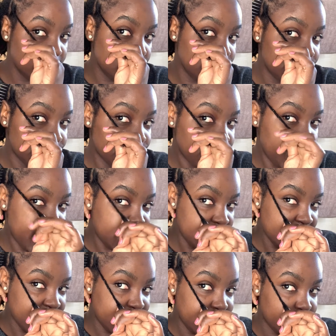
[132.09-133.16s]
Just creating
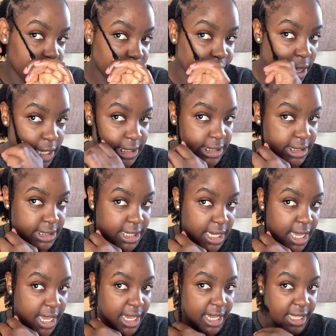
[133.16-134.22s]
that little box,
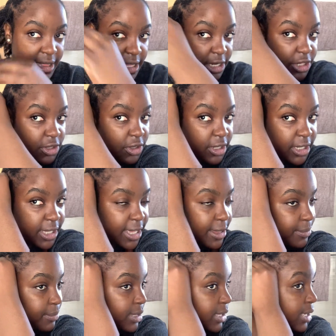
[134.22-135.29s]
and then you're gonna
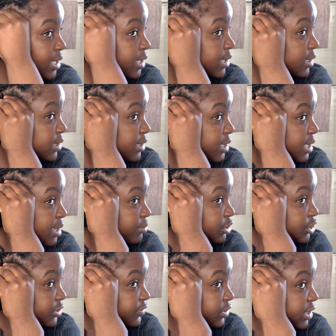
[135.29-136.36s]
come here, which
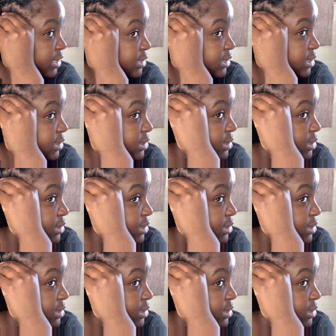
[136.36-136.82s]
you guys can